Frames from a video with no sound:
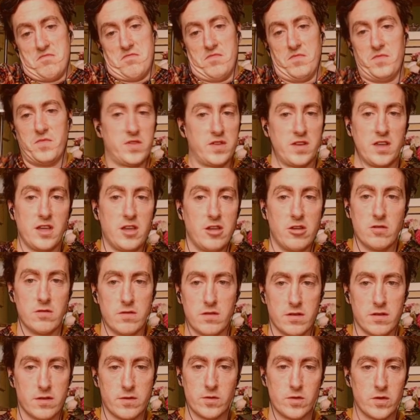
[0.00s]
See
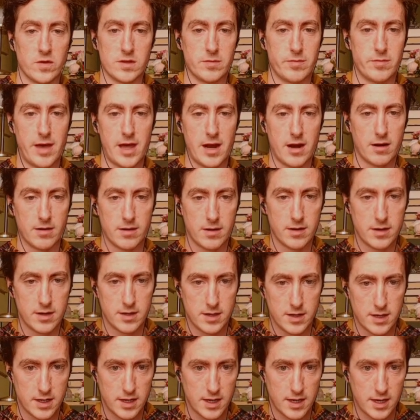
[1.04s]
who does it better.
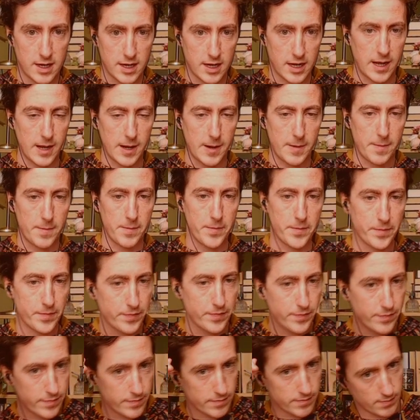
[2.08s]

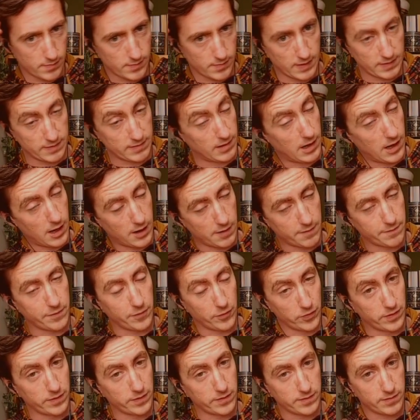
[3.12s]
It's a lot of
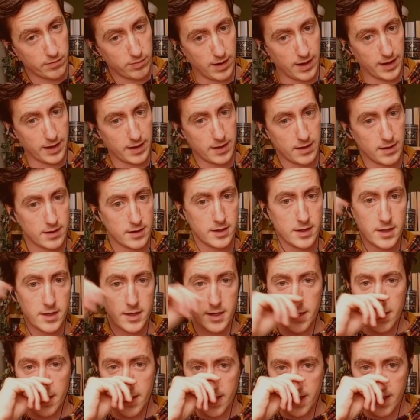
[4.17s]
fun to play.
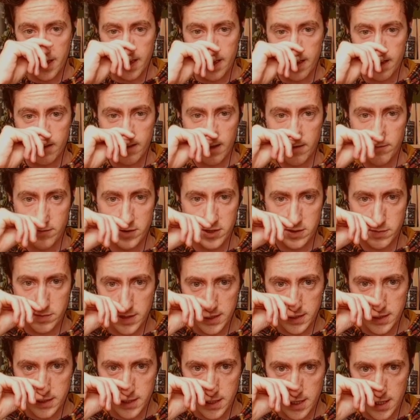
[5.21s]
Okay, bishop
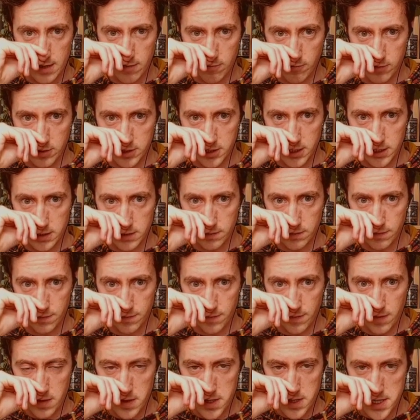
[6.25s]
takes there, which is
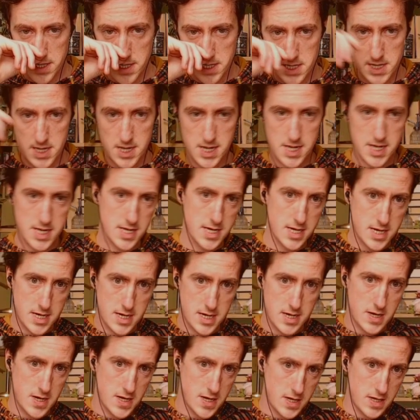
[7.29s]
fine.
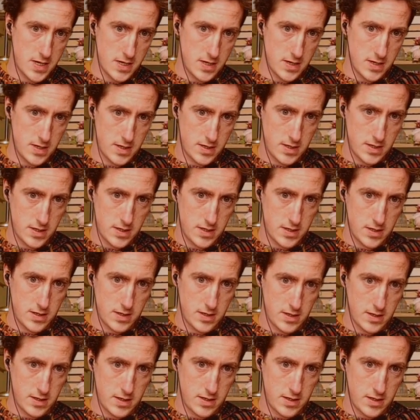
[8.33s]

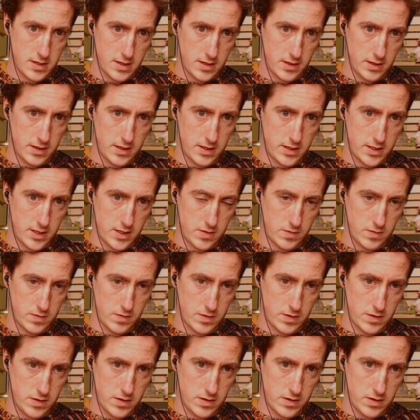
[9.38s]
I don't...
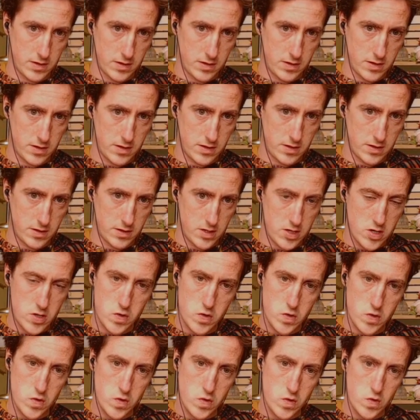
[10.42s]

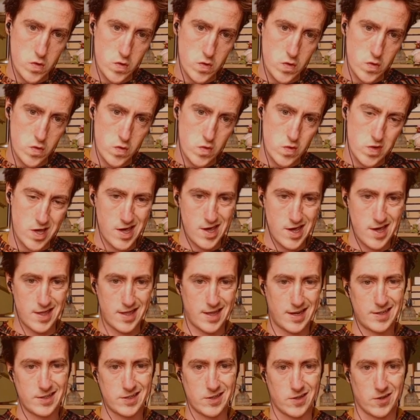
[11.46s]
Oh, yeah,
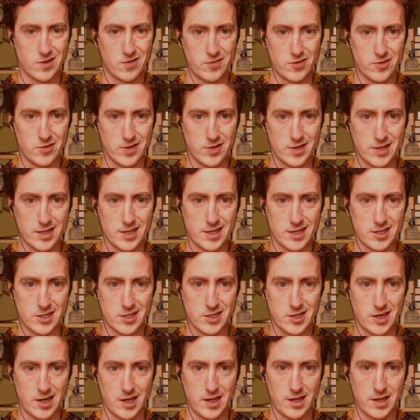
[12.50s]
that is kind of annoying,
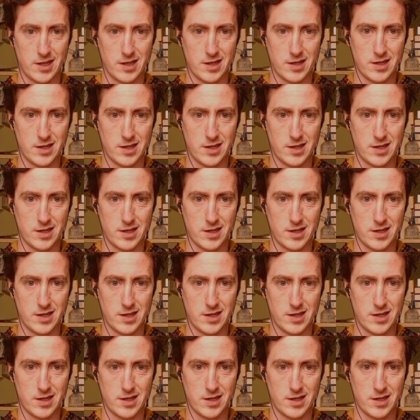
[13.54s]
actually.